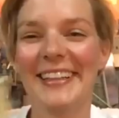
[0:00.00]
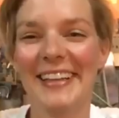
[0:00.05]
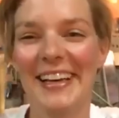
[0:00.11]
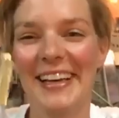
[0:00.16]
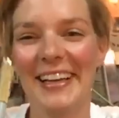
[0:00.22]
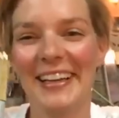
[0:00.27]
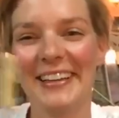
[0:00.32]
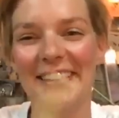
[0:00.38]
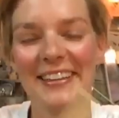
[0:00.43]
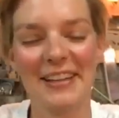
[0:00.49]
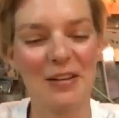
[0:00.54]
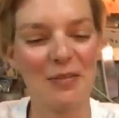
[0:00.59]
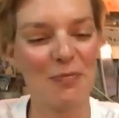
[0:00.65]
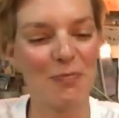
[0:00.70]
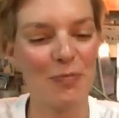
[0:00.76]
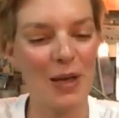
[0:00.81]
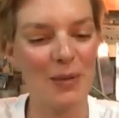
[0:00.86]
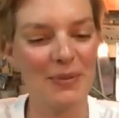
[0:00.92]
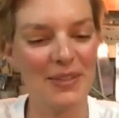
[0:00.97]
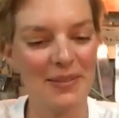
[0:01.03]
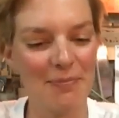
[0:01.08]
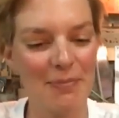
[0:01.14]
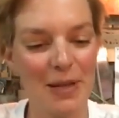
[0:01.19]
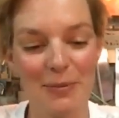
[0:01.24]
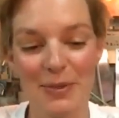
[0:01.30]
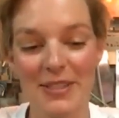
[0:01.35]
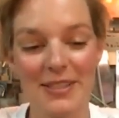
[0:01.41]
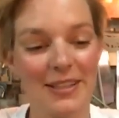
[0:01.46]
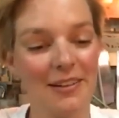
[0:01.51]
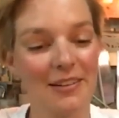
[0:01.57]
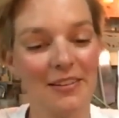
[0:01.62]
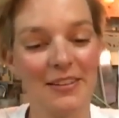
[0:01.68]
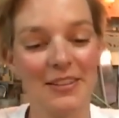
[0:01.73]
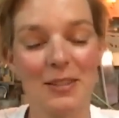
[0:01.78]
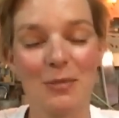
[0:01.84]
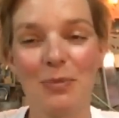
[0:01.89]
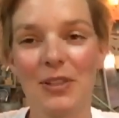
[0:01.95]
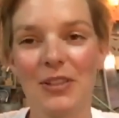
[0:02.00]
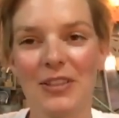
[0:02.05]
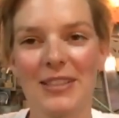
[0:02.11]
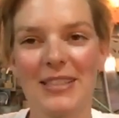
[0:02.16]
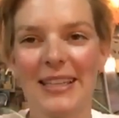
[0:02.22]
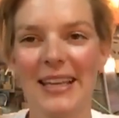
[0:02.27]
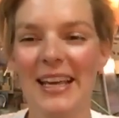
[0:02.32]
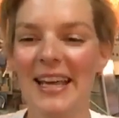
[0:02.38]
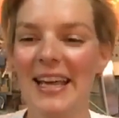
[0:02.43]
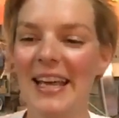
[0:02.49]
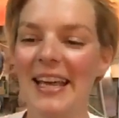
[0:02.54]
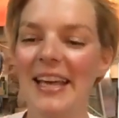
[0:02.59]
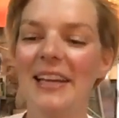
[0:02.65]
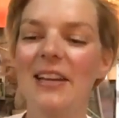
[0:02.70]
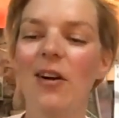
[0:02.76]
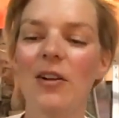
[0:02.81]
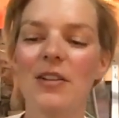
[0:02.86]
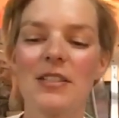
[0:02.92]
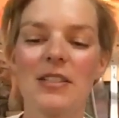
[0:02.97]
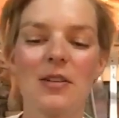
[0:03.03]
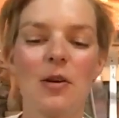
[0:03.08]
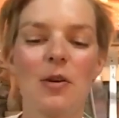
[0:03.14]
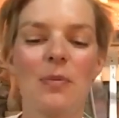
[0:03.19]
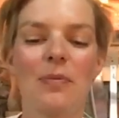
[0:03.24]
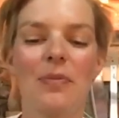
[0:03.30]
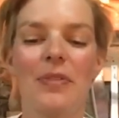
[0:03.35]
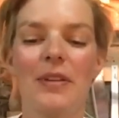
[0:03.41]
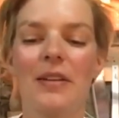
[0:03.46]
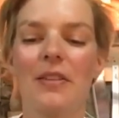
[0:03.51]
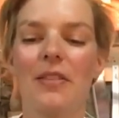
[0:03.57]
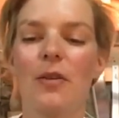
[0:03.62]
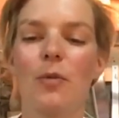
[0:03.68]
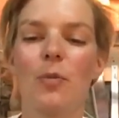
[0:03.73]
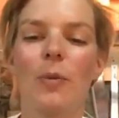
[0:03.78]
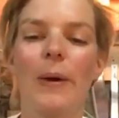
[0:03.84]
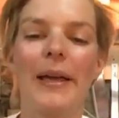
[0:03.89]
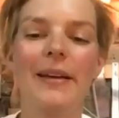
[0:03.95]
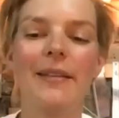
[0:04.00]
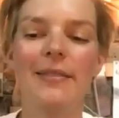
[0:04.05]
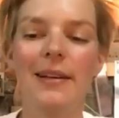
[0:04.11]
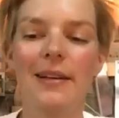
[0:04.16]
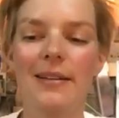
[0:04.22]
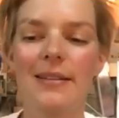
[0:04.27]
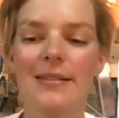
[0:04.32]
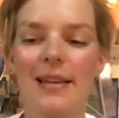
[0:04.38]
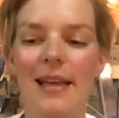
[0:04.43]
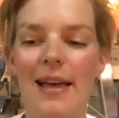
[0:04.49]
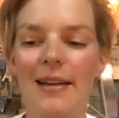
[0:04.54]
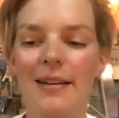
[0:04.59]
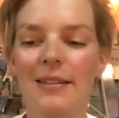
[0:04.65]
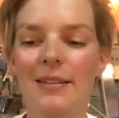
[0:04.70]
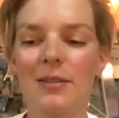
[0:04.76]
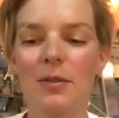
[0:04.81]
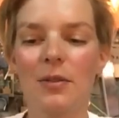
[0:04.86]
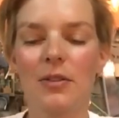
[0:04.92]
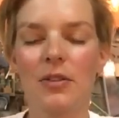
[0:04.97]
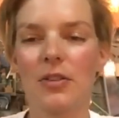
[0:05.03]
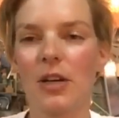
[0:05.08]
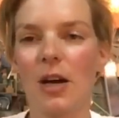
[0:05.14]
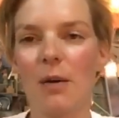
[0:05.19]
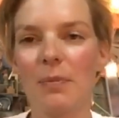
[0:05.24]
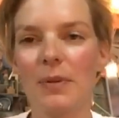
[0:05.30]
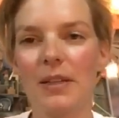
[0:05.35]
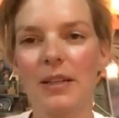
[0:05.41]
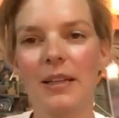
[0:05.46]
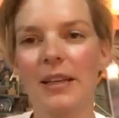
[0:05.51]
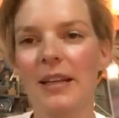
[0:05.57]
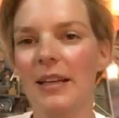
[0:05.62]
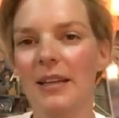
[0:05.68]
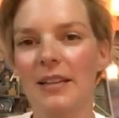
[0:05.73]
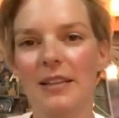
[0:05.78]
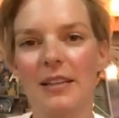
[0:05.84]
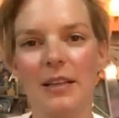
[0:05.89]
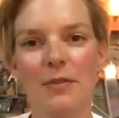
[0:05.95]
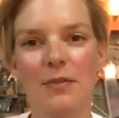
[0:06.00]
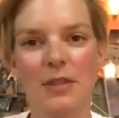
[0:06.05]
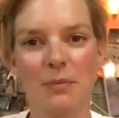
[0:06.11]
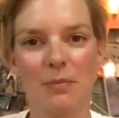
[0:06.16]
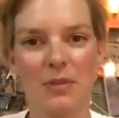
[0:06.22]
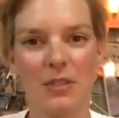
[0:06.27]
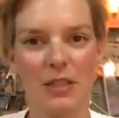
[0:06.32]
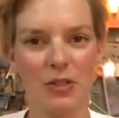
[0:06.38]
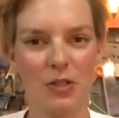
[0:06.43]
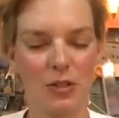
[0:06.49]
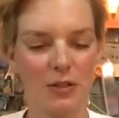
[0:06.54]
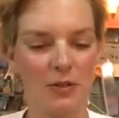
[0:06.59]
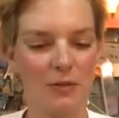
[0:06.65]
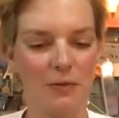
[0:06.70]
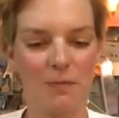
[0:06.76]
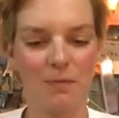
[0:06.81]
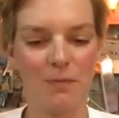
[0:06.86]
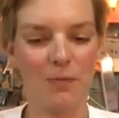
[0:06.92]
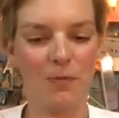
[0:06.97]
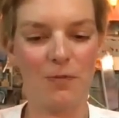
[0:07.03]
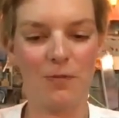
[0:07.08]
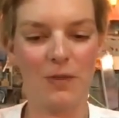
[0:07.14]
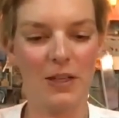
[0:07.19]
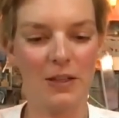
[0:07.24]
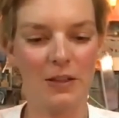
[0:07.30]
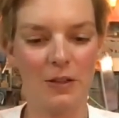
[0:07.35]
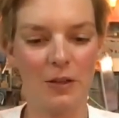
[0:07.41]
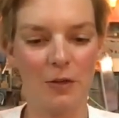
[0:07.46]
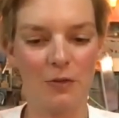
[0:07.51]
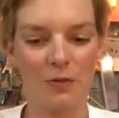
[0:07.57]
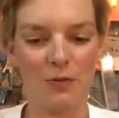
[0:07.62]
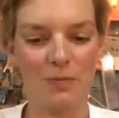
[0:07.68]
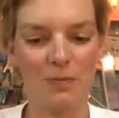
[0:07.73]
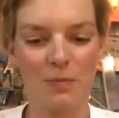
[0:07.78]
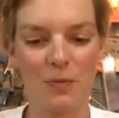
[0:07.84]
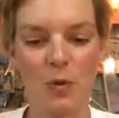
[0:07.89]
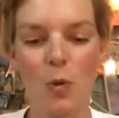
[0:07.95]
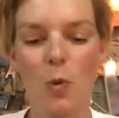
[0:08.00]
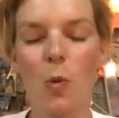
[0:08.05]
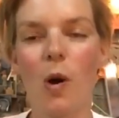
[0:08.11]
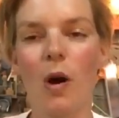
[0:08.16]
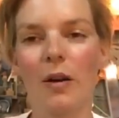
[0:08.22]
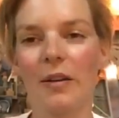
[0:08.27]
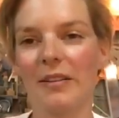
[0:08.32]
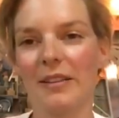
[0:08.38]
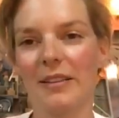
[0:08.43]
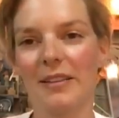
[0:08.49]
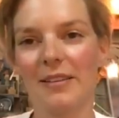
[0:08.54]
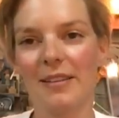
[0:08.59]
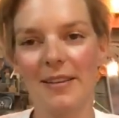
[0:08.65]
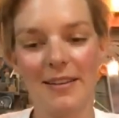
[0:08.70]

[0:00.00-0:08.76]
And um, maybe maybe sell these, because it also the, the weight that is added to the Sharpie gives it such a feeling of quality.